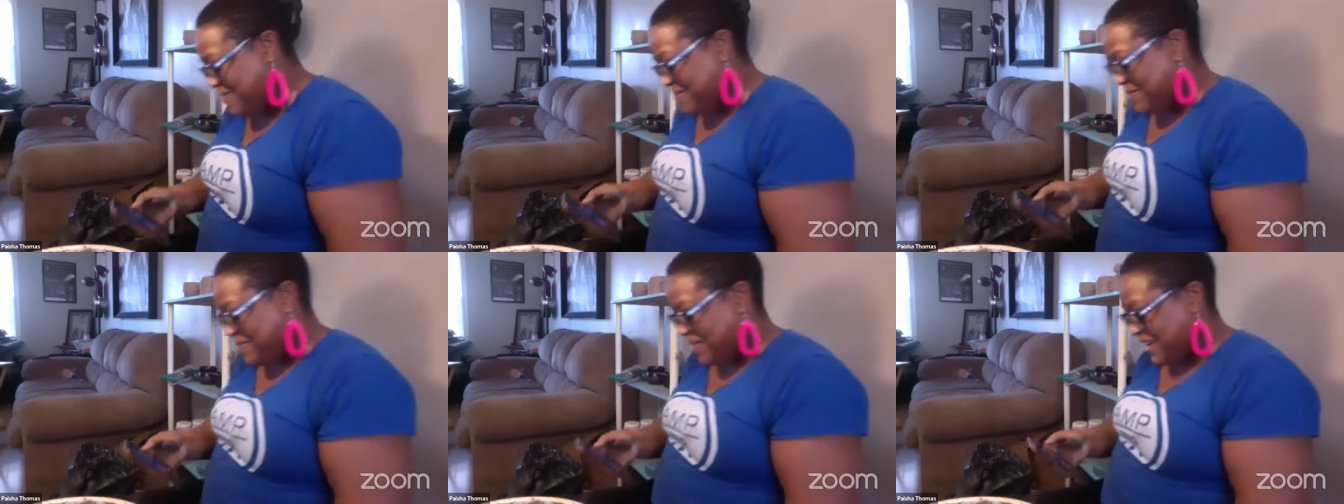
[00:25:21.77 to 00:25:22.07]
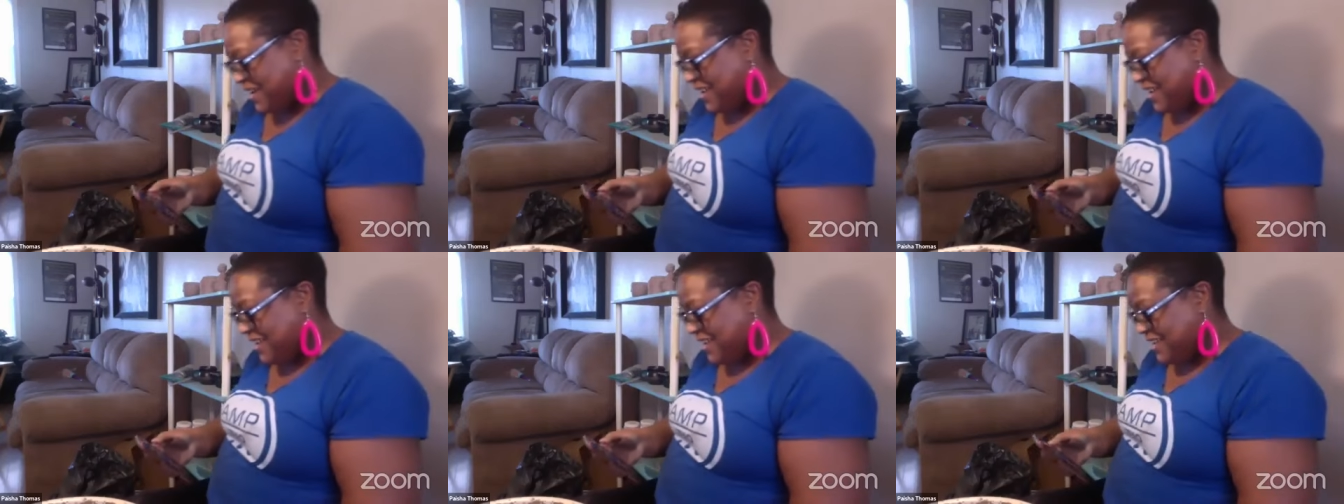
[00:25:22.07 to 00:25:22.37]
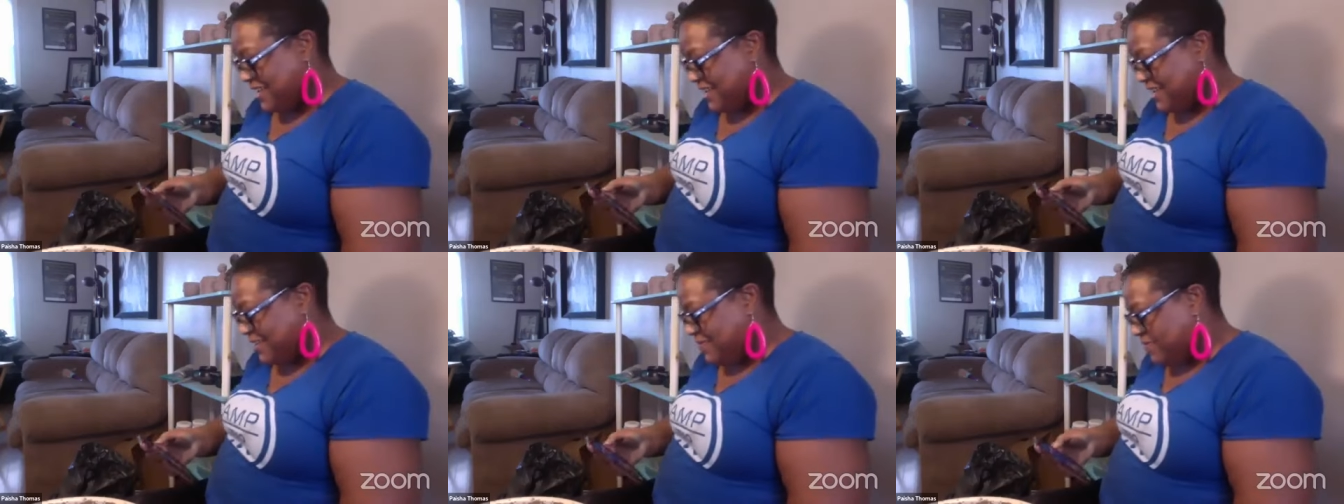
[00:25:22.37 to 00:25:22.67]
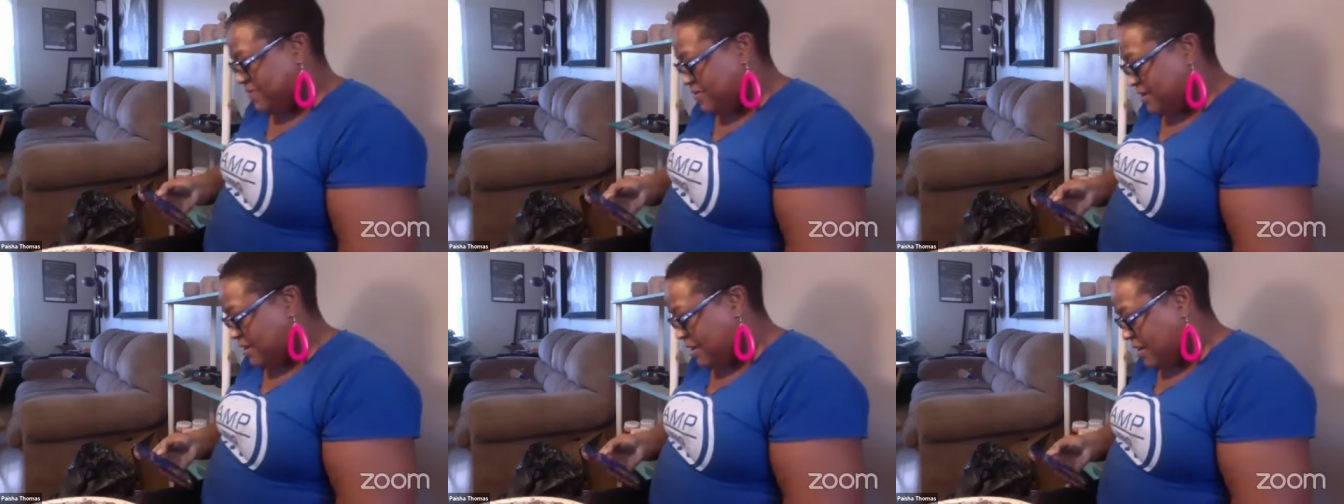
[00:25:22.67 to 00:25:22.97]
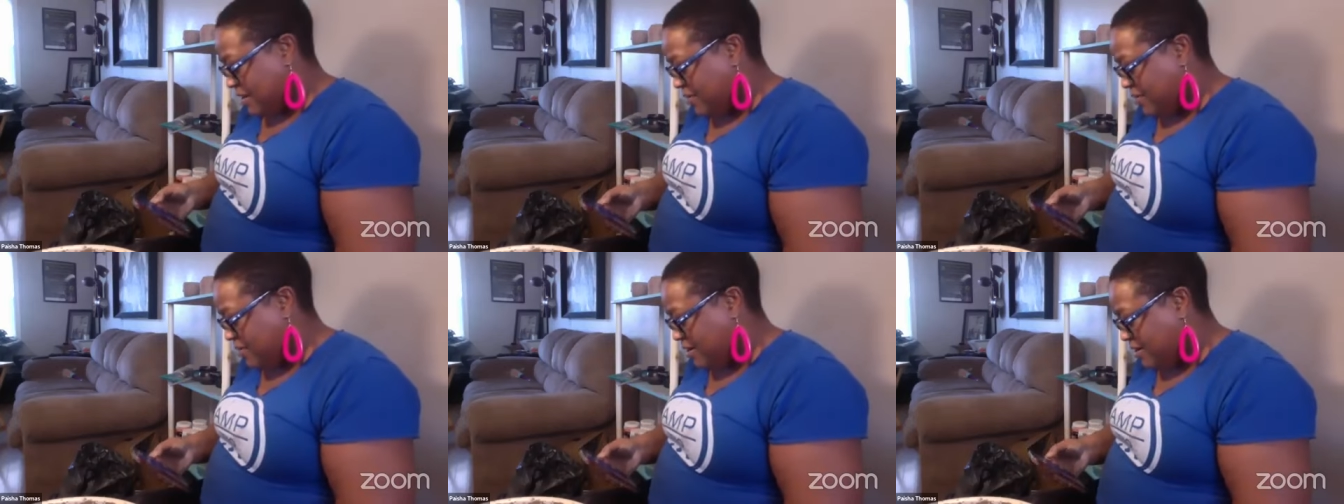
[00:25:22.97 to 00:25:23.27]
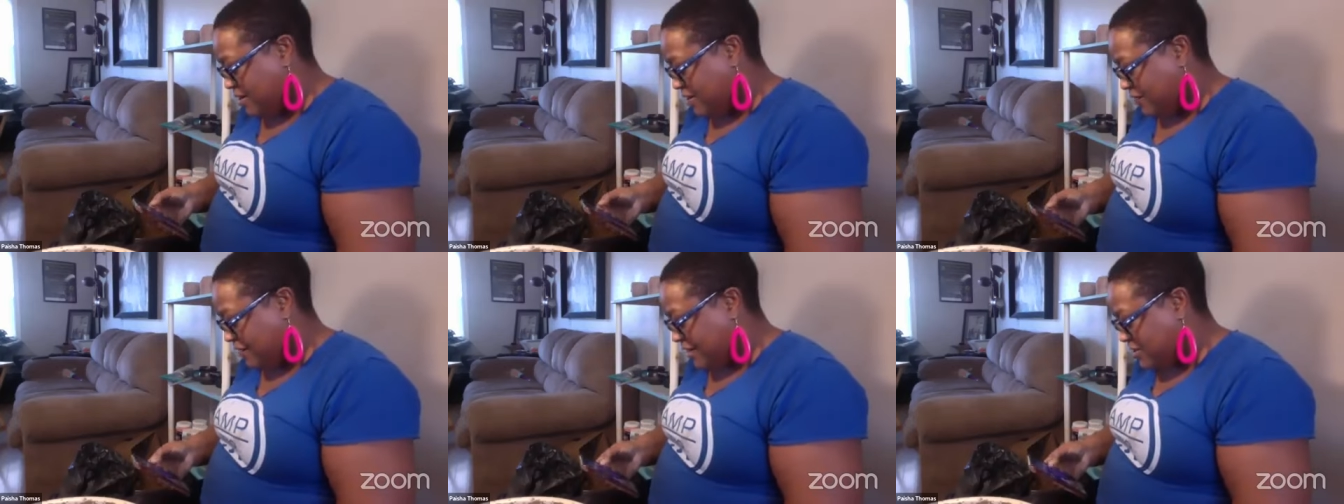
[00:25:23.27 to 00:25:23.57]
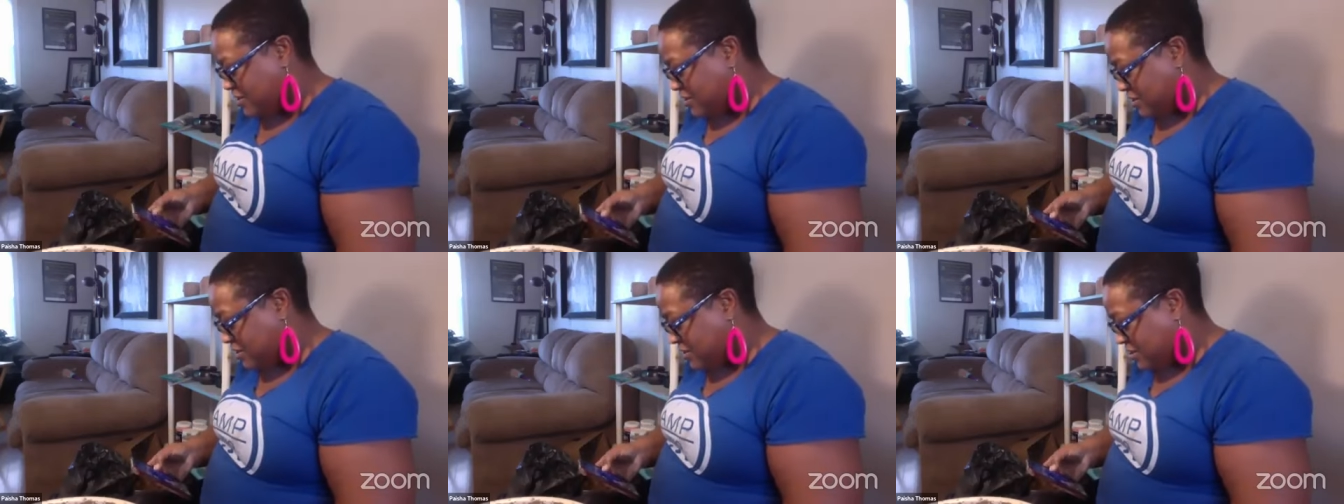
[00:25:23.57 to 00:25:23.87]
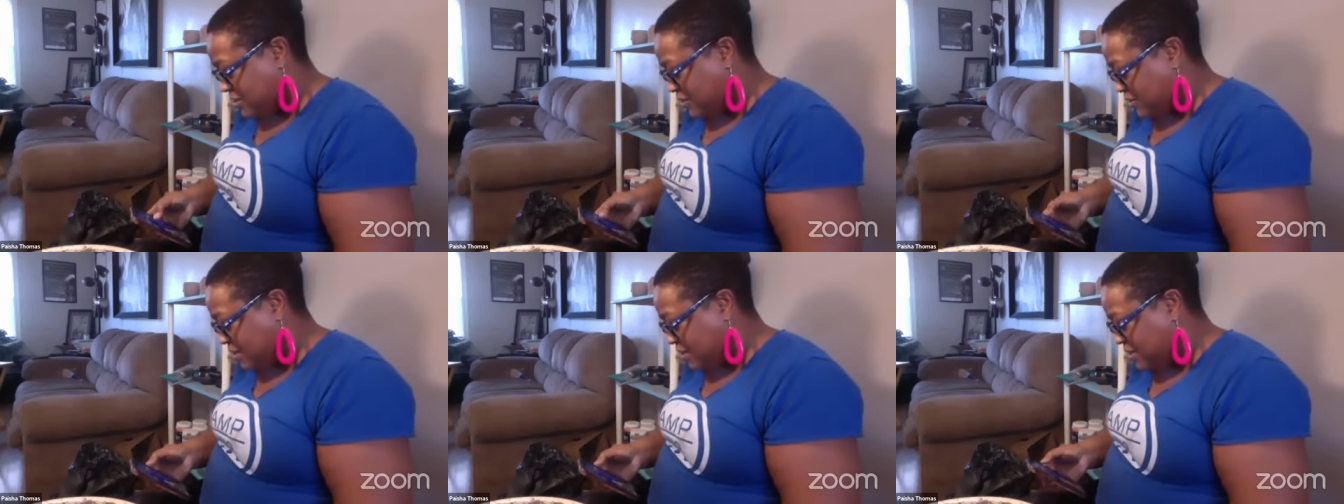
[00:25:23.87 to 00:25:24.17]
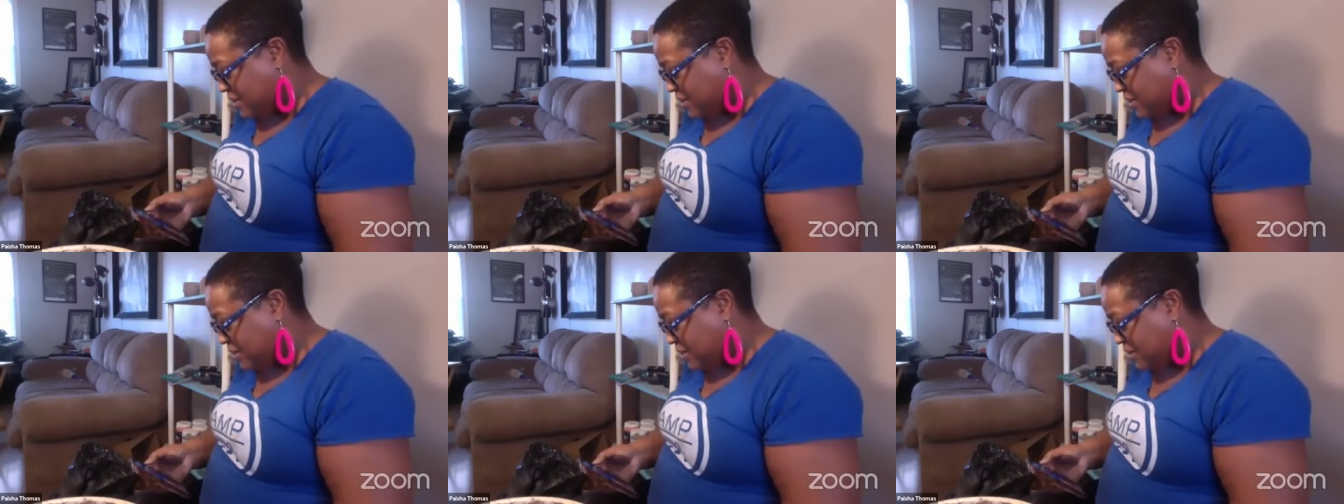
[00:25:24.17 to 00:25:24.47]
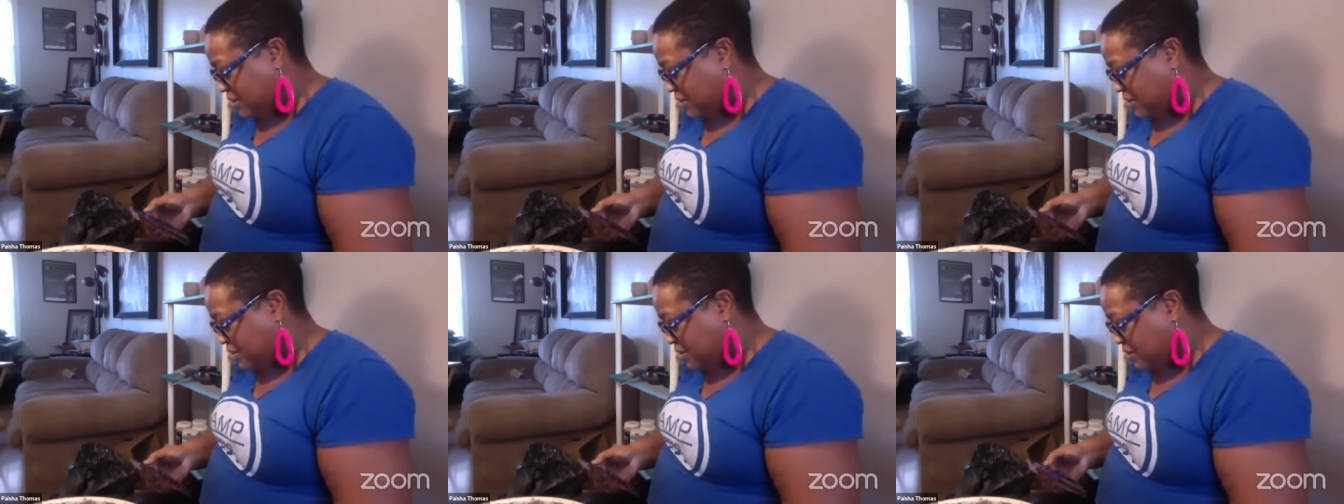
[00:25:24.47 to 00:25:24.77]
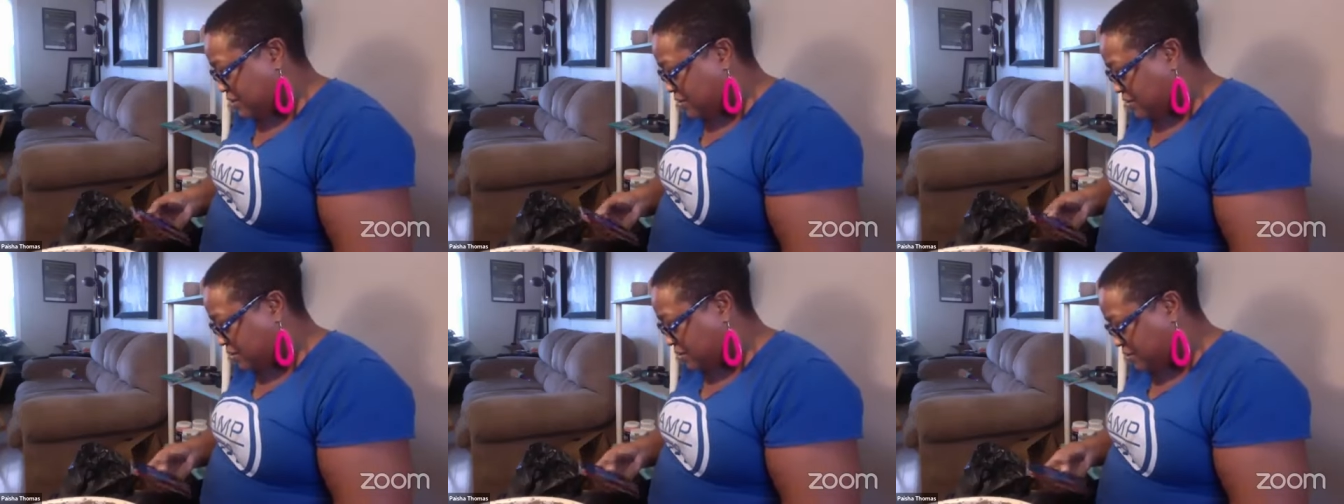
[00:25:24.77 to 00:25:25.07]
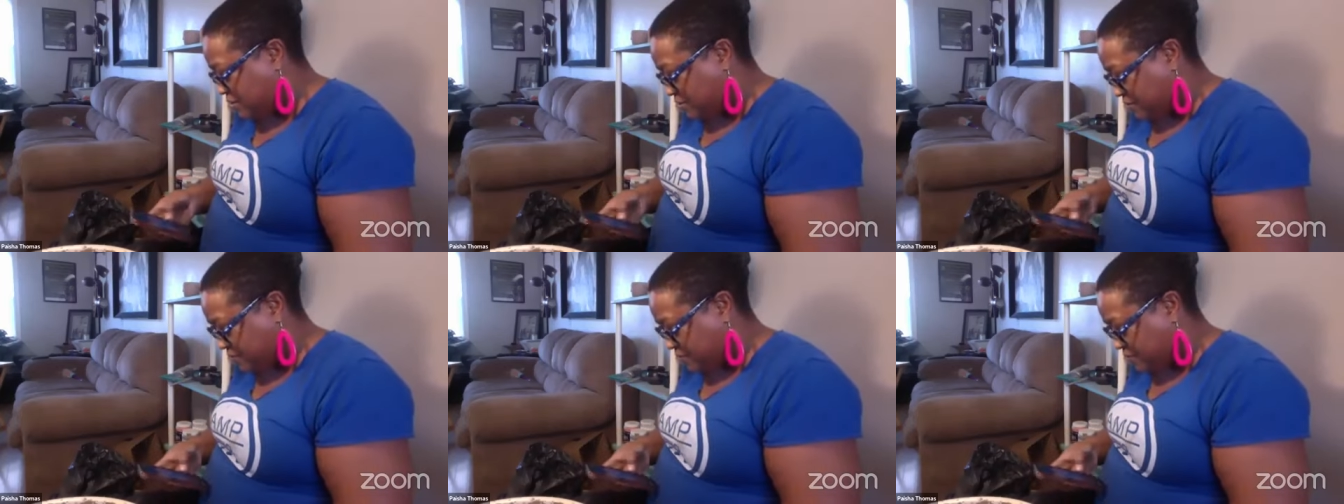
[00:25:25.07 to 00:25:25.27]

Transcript: Maria. I wonder if I should switch this to